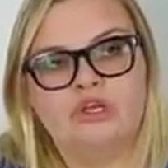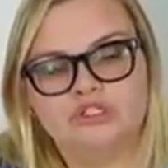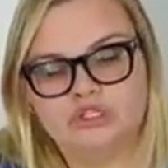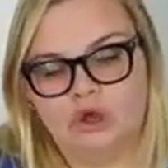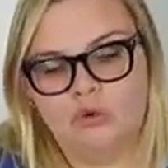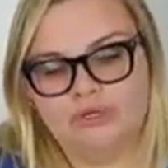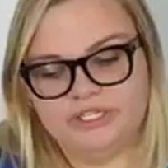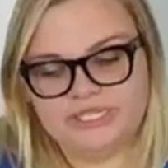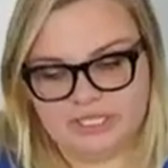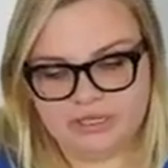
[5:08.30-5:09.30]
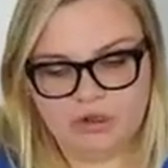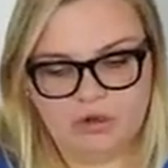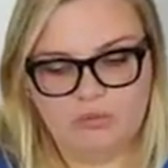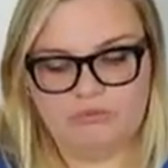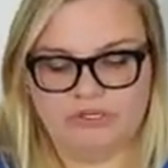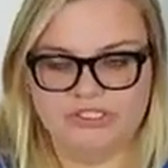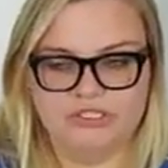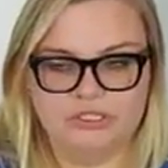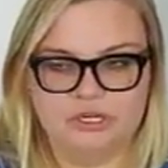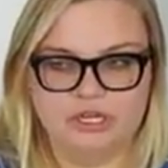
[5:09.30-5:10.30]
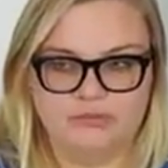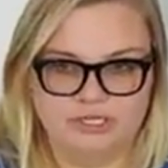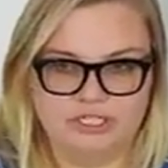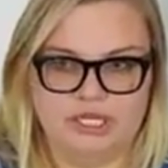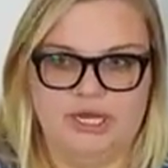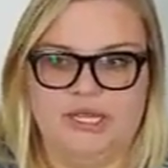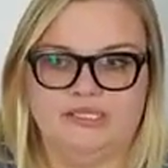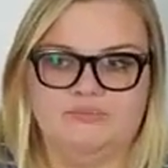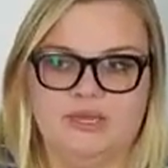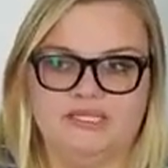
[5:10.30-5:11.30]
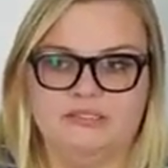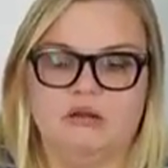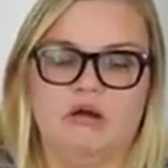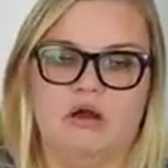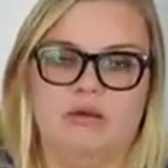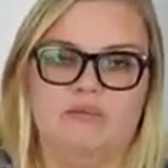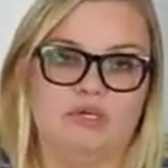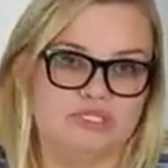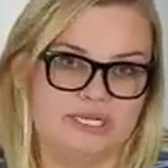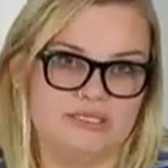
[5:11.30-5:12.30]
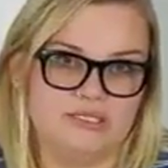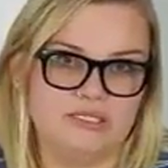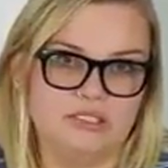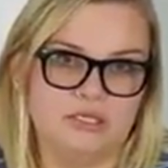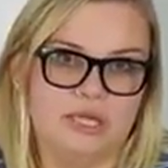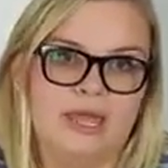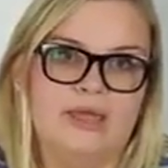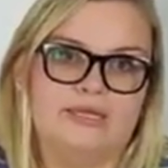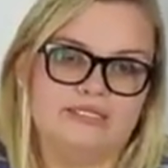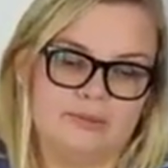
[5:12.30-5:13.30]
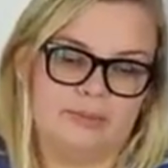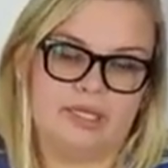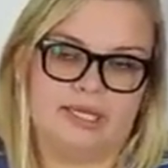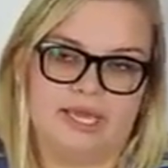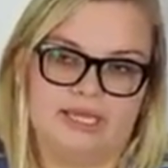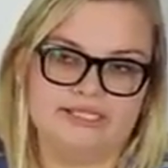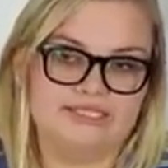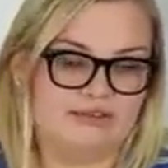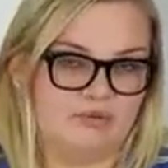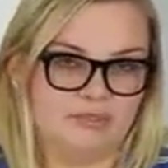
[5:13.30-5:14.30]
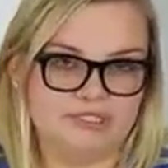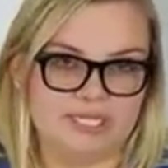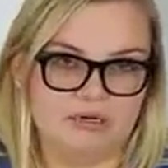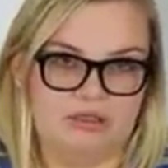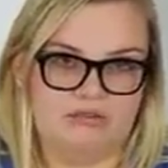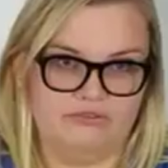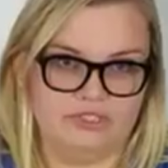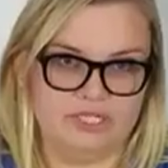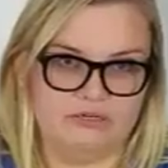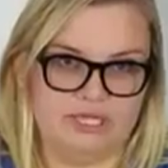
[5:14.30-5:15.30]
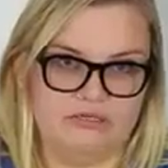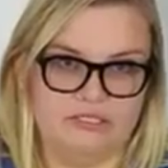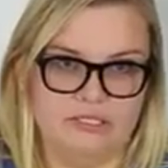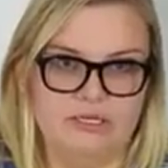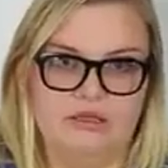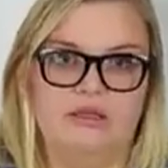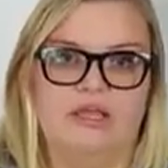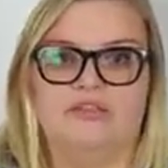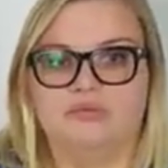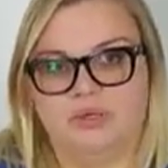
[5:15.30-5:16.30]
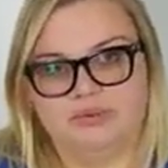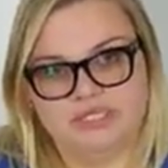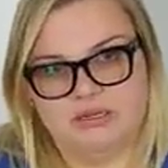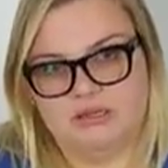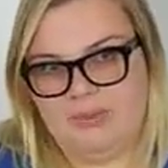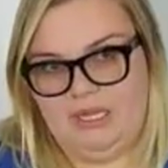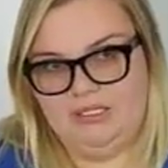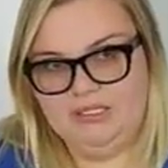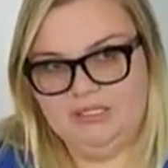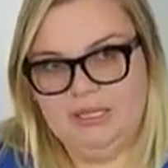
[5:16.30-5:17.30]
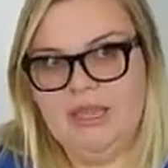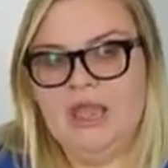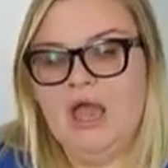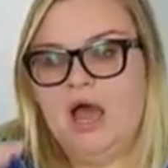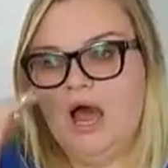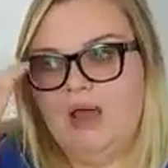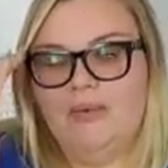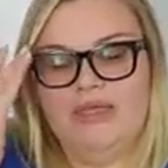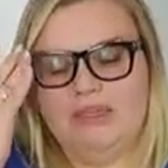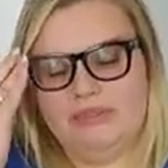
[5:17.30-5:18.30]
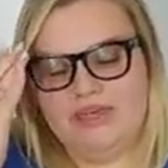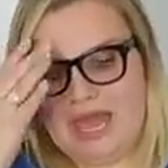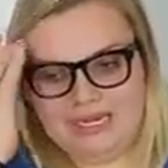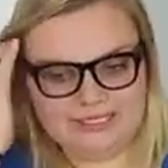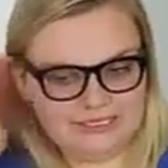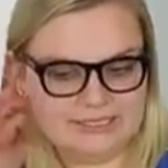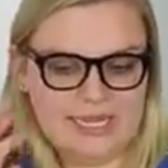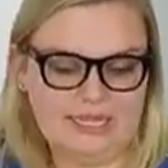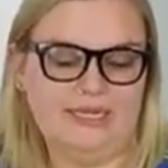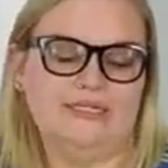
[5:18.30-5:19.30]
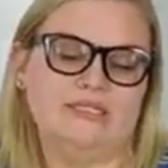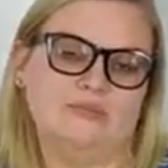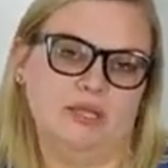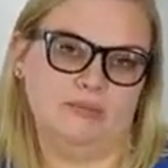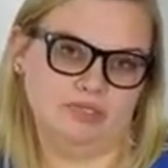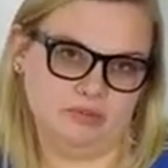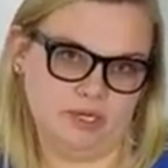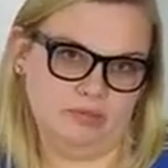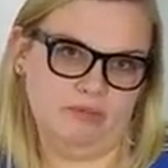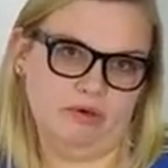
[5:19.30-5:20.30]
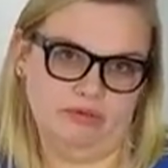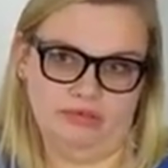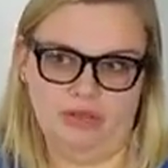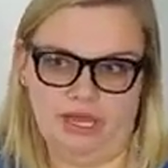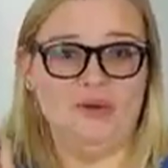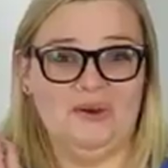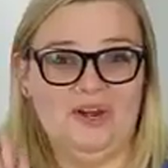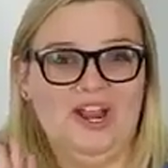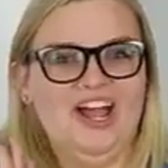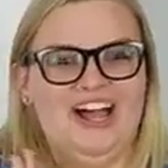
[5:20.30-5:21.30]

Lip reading: So when you're selling a home, realtor commission is based on percentage. Typically, it's 7% on the first 100,000 and 3% on the balance. And then that is taken and split between both your